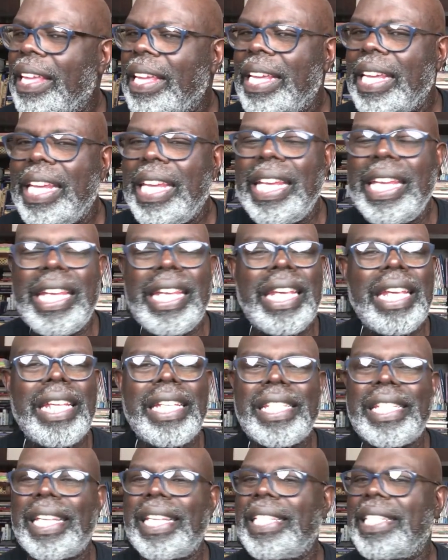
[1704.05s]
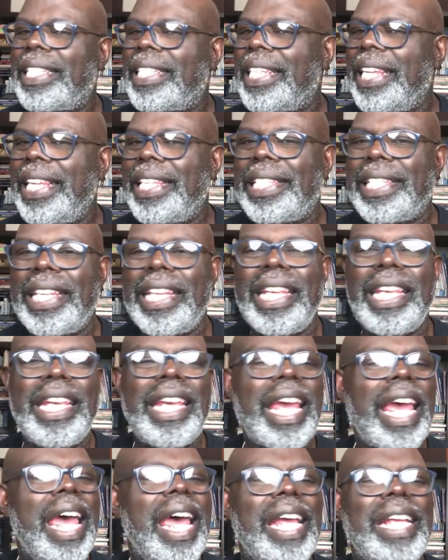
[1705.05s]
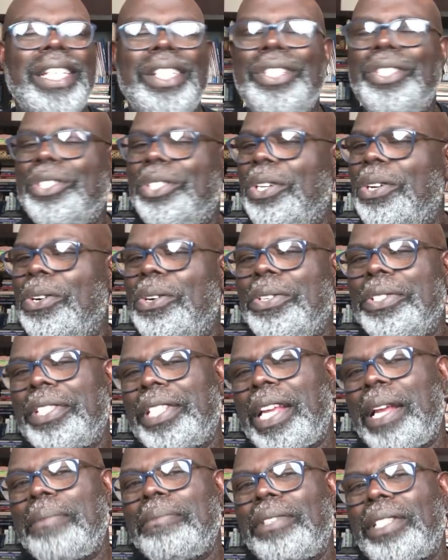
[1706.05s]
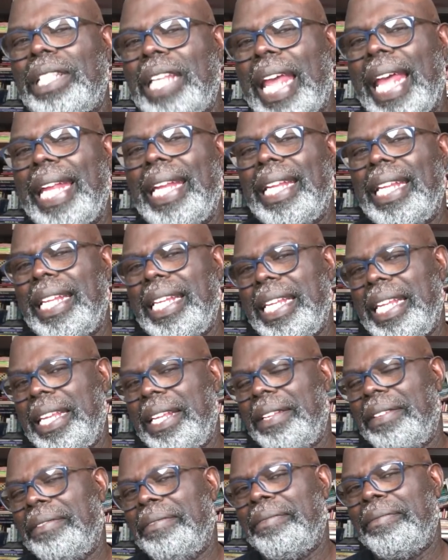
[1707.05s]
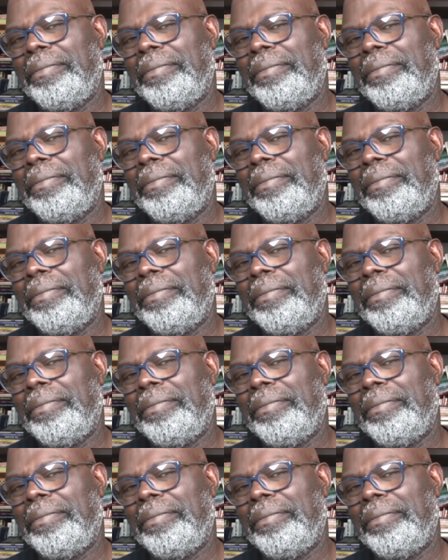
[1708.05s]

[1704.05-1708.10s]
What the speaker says: he is a sissy, as sure as I'm standing here.